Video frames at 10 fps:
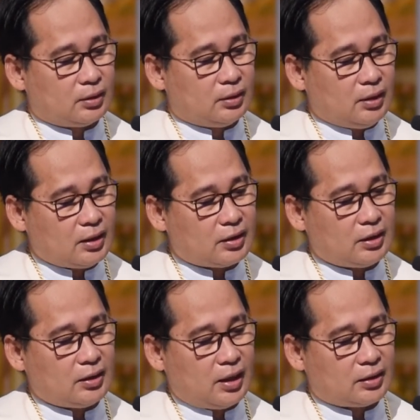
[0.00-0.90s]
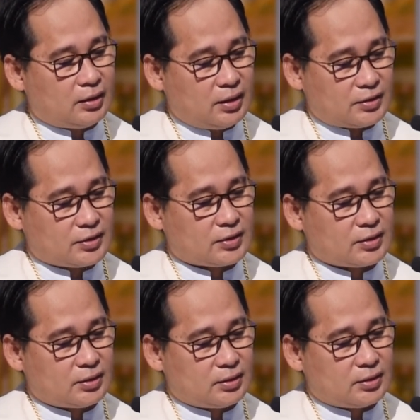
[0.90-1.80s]
"Nothing like
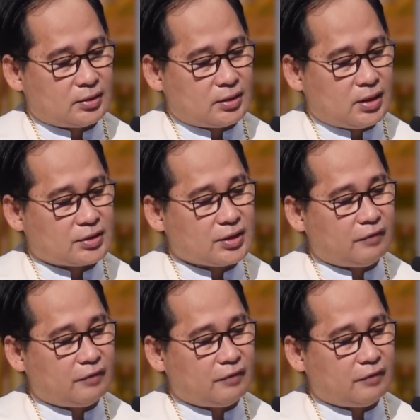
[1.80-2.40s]
this has